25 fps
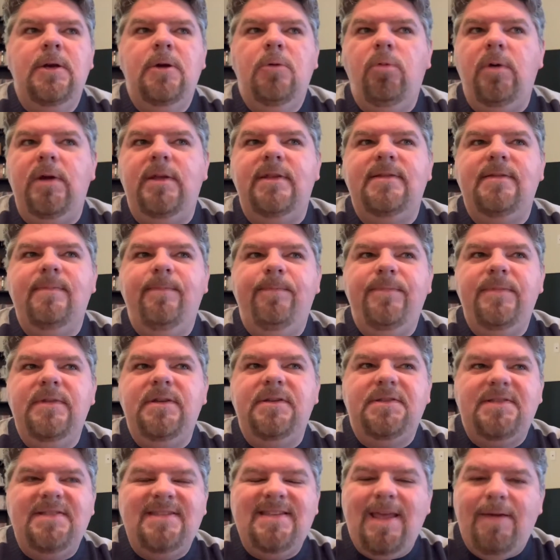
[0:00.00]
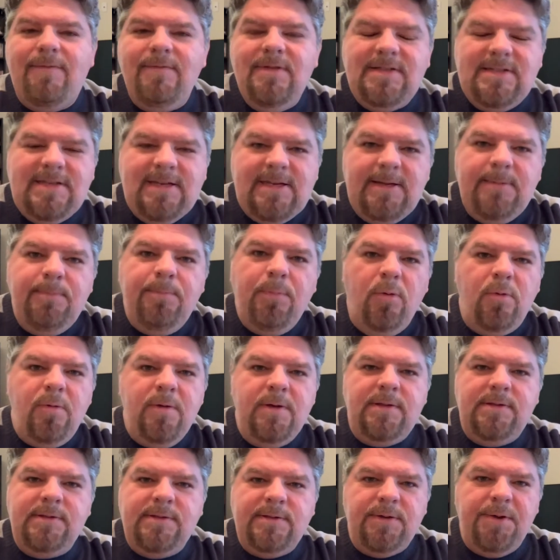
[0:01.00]
what, 17
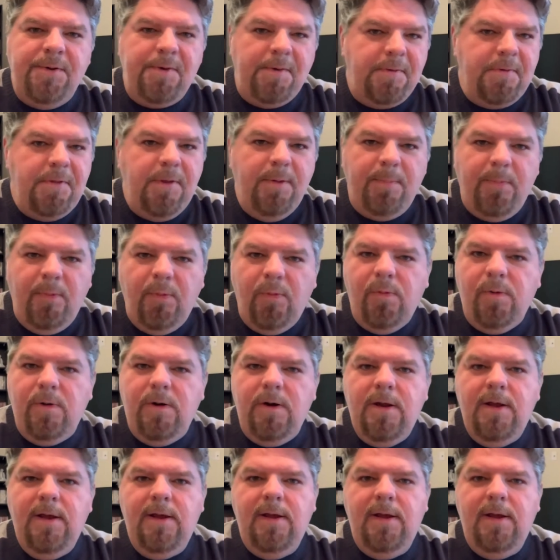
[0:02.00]
points on the board?